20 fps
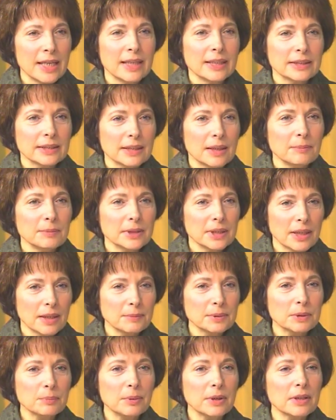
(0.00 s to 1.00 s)

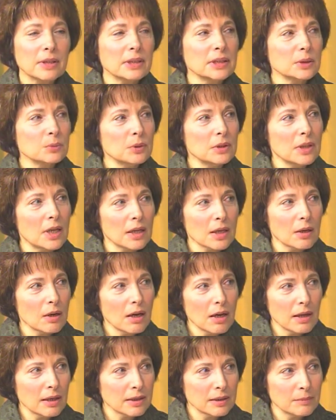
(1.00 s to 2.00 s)
Sometimes because we're not
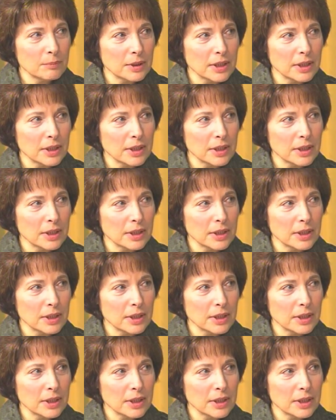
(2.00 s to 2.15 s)
God,